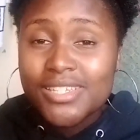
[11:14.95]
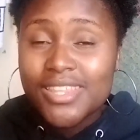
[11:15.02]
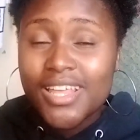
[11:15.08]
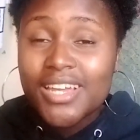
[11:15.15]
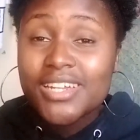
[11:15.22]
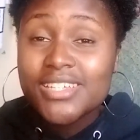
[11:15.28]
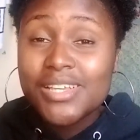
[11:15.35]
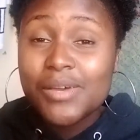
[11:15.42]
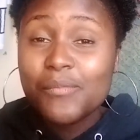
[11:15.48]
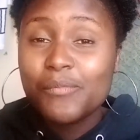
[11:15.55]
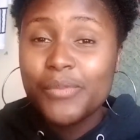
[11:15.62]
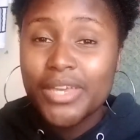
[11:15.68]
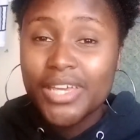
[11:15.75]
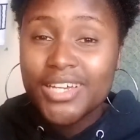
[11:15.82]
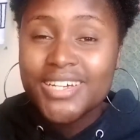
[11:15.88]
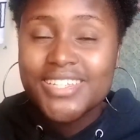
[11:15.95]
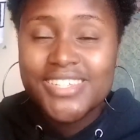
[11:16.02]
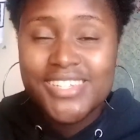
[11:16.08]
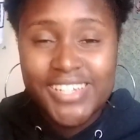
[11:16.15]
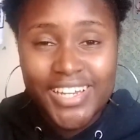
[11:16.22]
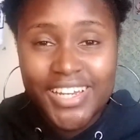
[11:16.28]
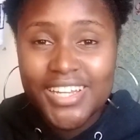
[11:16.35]
That is a big
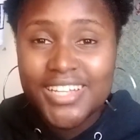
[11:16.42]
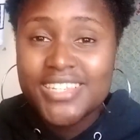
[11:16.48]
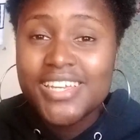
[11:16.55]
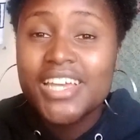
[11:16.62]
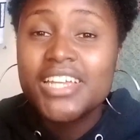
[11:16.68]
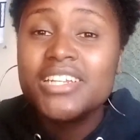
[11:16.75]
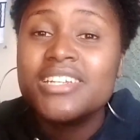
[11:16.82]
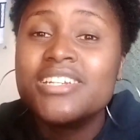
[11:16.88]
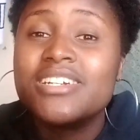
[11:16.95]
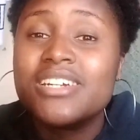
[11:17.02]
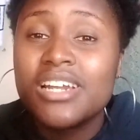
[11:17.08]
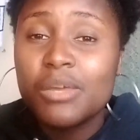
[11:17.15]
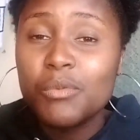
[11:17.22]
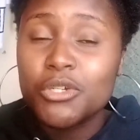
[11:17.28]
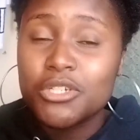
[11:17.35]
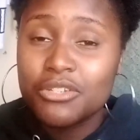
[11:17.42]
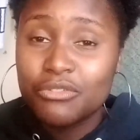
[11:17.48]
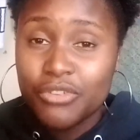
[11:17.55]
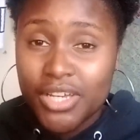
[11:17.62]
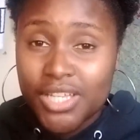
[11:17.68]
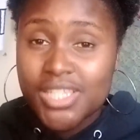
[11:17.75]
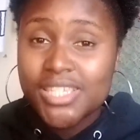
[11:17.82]
change, and it really
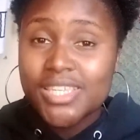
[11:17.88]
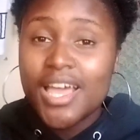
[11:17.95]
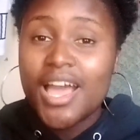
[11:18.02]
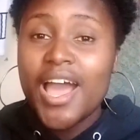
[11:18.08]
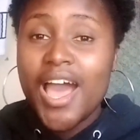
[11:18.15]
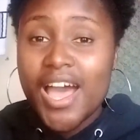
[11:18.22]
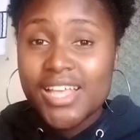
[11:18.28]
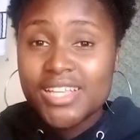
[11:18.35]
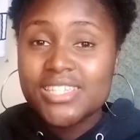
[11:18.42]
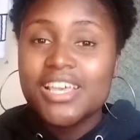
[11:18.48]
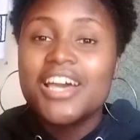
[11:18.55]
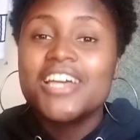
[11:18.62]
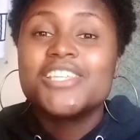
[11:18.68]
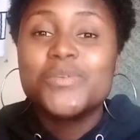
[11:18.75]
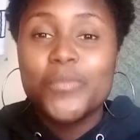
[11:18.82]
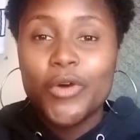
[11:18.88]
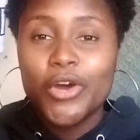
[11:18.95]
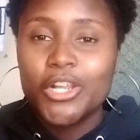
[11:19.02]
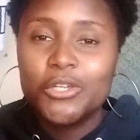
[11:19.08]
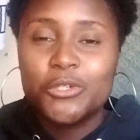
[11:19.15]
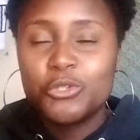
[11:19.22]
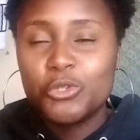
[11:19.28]
motivates us small
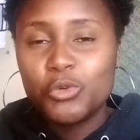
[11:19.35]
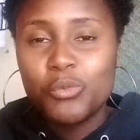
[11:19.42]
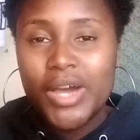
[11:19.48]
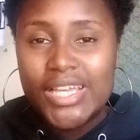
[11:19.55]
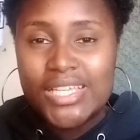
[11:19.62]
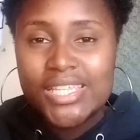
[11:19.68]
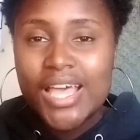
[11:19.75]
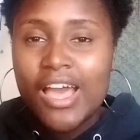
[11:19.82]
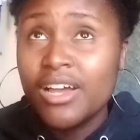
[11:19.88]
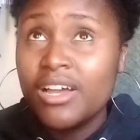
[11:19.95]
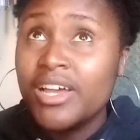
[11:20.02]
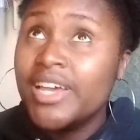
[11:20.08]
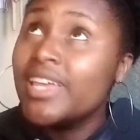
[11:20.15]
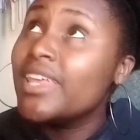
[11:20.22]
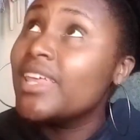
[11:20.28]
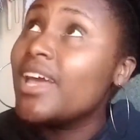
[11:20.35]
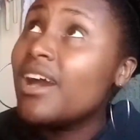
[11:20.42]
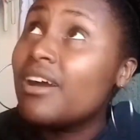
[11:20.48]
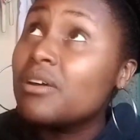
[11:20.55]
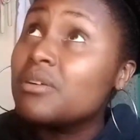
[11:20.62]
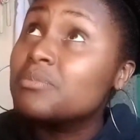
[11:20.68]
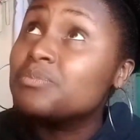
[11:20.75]
YouTubers.
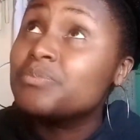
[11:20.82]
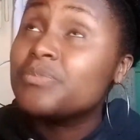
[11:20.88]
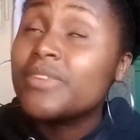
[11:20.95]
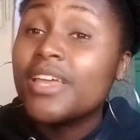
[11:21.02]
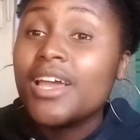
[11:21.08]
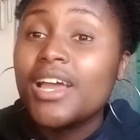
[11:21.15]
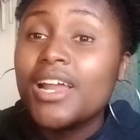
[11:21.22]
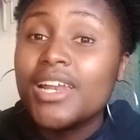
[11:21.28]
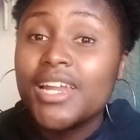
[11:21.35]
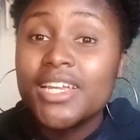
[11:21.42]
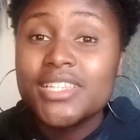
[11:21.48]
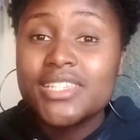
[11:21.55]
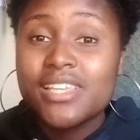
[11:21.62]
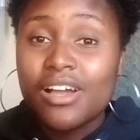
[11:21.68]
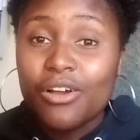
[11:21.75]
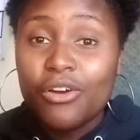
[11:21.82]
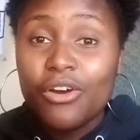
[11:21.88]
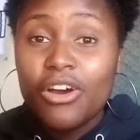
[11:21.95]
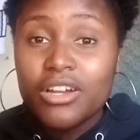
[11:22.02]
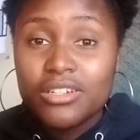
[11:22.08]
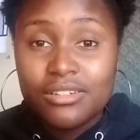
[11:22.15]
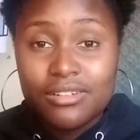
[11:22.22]
Yeah, lights are
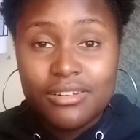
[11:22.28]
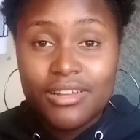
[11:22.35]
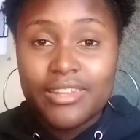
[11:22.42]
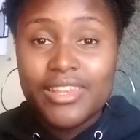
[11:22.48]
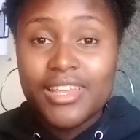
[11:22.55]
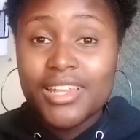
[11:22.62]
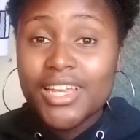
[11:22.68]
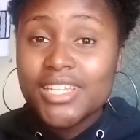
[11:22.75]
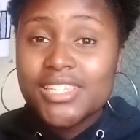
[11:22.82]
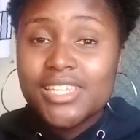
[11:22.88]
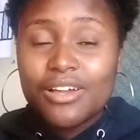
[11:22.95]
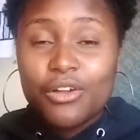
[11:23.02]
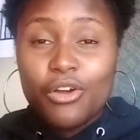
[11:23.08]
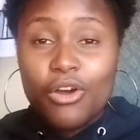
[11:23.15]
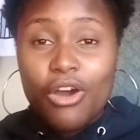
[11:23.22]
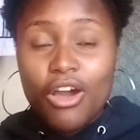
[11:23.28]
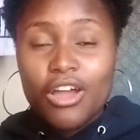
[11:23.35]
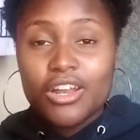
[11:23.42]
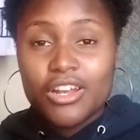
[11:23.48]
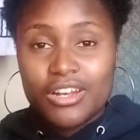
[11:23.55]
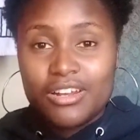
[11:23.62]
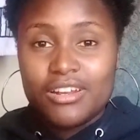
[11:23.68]
gone. The lights are
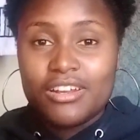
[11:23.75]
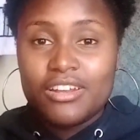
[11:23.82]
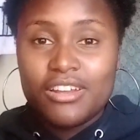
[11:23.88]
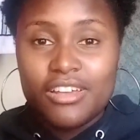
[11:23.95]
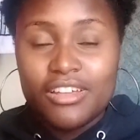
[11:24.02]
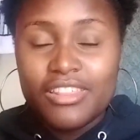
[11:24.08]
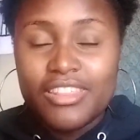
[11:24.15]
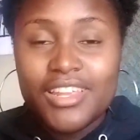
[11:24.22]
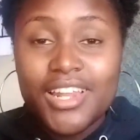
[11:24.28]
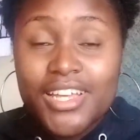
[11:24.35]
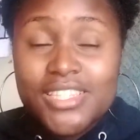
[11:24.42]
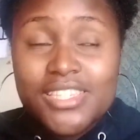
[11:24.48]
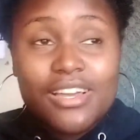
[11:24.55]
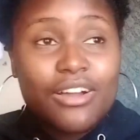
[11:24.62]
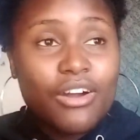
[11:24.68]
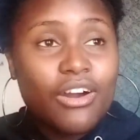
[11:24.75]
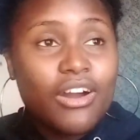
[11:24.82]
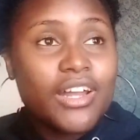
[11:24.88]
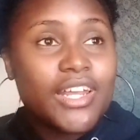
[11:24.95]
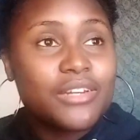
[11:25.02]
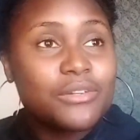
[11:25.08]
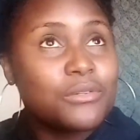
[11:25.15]
gone. The lights are
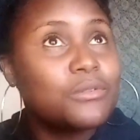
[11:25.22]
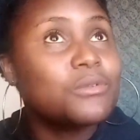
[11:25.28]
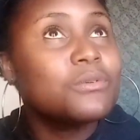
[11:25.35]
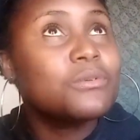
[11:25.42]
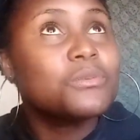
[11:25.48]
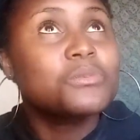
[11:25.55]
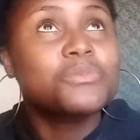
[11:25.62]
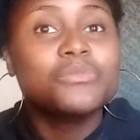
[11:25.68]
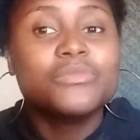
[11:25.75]
gone. I don't know.